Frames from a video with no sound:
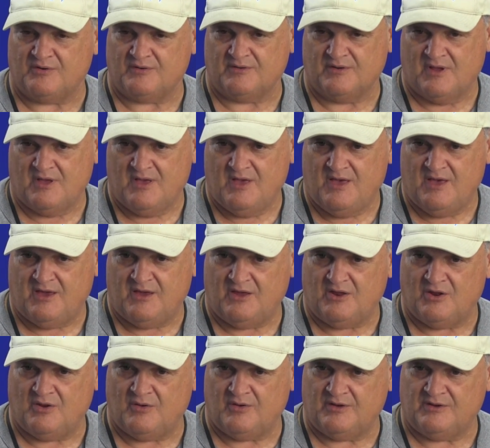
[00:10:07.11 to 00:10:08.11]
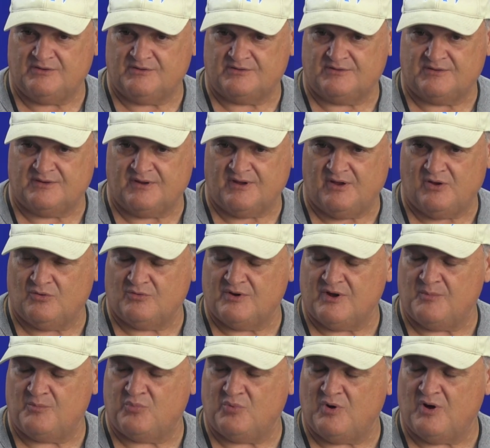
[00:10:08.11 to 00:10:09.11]
And, you know, he's healed
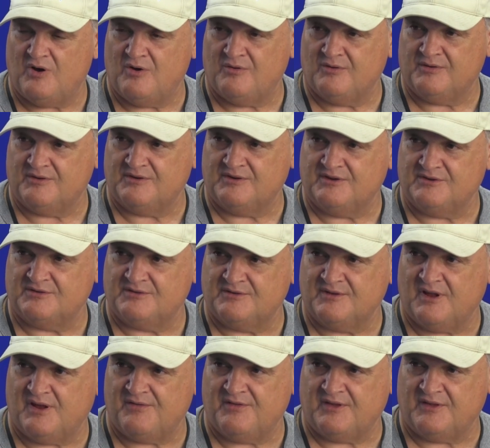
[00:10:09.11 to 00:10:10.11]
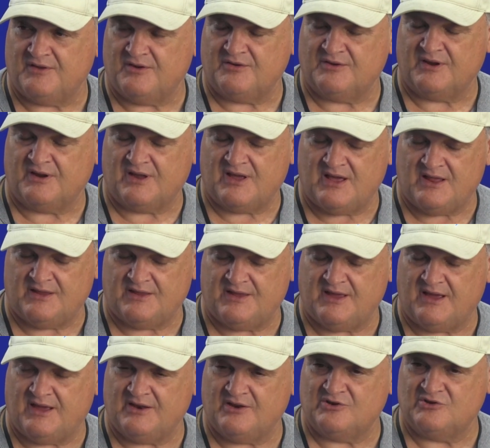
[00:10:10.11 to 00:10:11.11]
up well, and just, I think they're kind of
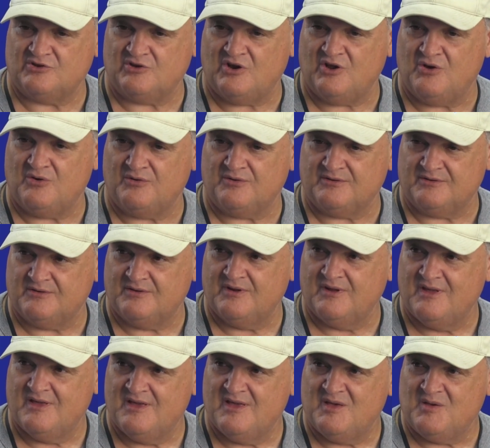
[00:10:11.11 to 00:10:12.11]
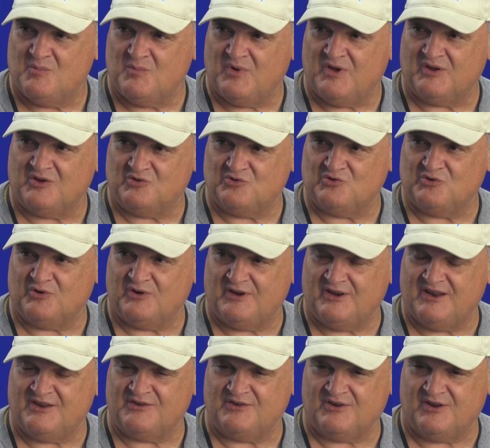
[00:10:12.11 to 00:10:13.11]
taking it slow and making sure he
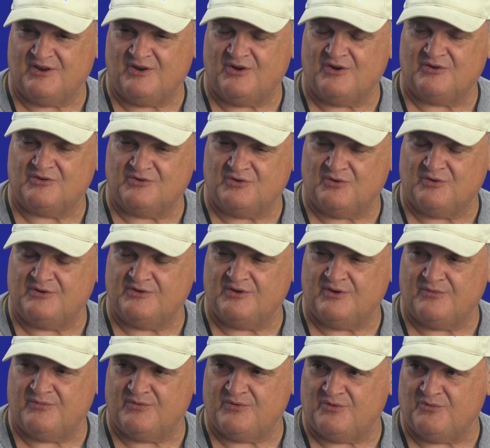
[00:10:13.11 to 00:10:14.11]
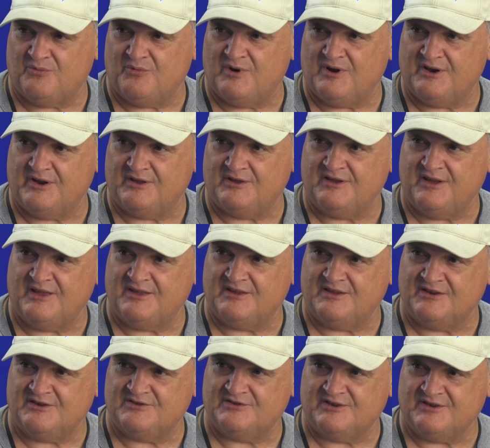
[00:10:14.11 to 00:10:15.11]
doesn't get hurt so he's there for the run at the end
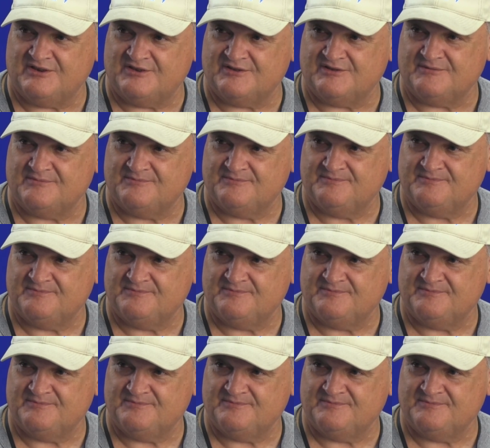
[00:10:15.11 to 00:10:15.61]
of the season.